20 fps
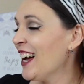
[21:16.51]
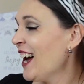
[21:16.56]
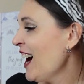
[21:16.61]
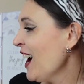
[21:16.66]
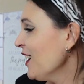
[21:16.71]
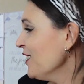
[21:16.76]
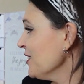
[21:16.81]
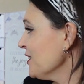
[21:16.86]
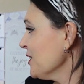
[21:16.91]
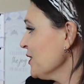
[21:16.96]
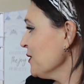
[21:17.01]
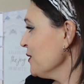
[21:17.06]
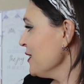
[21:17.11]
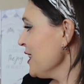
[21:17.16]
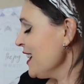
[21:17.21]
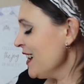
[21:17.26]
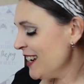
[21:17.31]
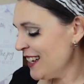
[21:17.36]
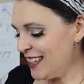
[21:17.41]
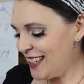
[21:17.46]
How
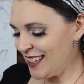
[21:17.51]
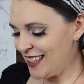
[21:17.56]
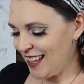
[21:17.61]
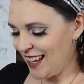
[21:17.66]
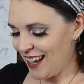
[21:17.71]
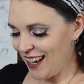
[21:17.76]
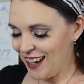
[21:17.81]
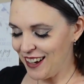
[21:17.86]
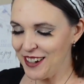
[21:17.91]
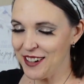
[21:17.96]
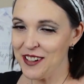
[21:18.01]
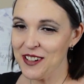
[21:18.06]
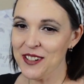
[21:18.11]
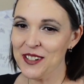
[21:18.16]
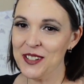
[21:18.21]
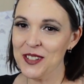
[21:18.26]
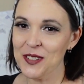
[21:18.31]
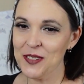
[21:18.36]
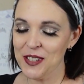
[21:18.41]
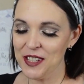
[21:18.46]
sweet is that on
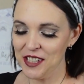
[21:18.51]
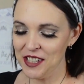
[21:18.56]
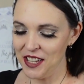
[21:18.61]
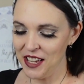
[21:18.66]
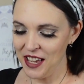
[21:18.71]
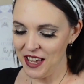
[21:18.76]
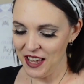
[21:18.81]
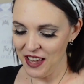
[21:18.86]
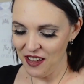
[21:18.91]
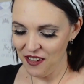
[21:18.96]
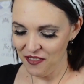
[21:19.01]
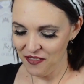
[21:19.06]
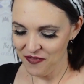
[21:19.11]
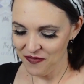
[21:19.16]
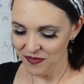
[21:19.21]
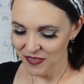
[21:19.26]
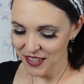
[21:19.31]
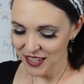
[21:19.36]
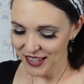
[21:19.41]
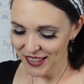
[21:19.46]
Christmas Eve?
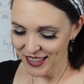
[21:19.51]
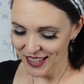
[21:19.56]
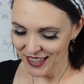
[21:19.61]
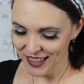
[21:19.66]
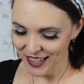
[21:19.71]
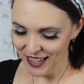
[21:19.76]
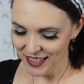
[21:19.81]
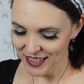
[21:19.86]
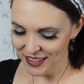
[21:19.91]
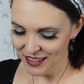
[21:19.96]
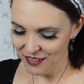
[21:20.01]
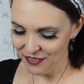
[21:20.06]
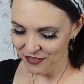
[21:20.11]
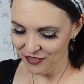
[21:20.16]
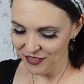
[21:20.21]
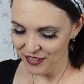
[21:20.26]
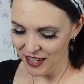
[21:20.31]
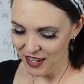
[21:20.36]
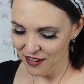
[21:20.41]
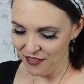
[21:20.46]
That that's the
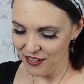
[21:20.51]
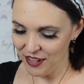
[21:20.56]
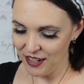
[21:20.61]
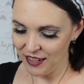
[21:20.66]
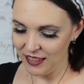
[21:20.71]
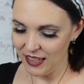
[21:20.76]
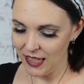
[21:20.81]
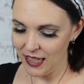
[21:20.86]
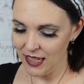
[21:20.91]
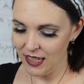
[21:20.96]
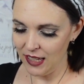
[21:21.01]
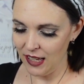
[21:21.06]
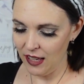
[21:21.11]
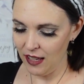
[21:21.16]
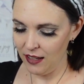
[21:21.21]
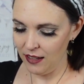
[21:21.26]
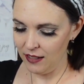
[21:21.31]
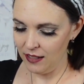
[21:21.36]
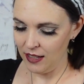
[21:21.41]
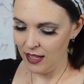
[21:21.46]
flavor. Let's see.
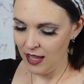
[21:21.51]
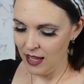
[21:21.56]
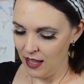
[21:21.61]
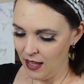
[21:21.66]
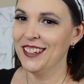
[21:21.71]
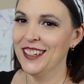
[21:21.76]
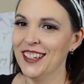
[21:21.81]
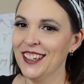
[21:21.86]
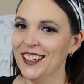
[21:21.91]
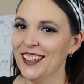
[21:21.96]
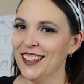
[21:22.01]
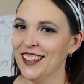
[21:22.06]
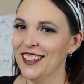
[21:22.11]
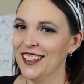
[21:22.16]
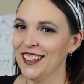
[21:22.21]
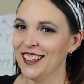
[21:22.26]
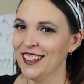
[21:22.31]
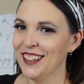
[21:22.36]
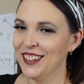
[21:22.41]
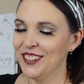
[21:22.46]

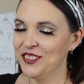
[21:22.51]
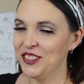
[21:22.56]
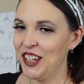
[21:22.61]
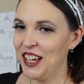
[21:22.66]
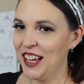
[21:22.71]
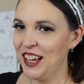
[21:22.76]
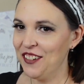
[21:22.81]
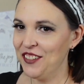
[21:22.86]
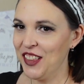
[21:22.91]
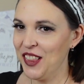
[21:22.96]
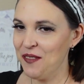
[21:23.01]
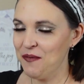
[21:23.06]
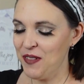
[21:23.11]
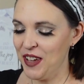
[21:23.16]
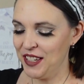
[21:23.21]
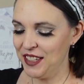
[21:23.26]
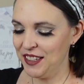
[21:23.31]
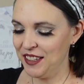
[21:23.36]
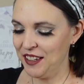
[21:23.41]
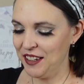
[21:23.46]
I'm not having the
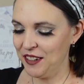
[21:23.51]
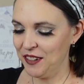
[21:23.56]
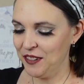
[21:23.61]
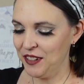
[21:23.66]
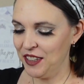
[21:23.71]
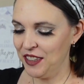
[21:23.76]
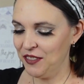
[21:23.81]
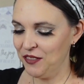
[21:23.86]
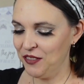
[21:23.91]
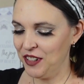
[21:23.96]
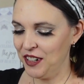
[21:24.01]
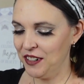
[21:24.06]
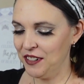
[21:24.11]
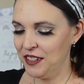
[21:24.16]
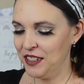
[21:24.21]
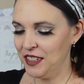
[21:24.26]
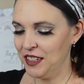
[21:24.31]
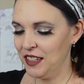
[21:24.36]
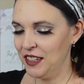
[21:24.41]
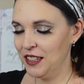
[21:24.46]
best luck with
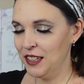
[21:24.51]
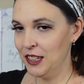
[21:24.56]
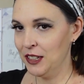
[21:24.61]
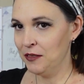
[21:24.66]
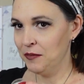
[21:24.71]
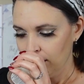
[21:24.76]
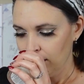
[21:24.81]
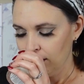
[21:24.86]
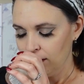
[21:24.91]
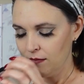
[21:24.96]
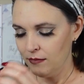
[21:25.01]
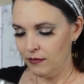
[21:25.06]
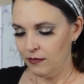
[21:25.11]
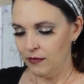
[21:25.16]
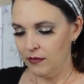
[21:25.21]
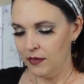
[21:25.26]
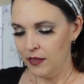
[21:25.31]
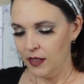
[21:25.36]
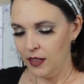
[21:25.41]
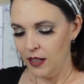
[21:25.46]
fragrances.
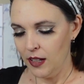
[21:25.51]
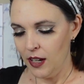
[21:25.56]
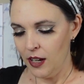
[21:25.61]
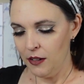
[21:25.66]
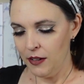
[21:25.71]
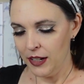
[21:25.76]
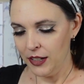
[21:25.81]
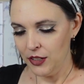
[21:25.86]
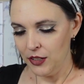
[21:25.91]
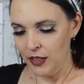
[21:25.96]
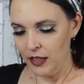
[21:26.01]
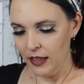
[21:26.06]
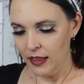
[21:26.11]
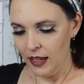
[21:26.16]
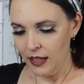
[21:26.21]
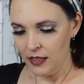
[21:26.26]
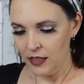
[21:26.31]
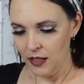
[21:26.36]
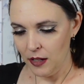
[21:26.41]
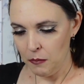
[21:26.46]
Oh, actually,
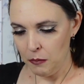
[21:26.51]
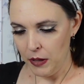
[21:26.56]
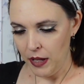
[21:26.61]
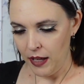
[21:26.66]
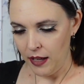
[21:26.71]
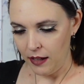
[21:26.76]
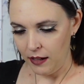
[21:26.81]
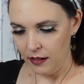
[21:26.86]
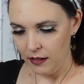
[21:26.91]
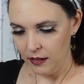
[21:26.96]
that's not bad.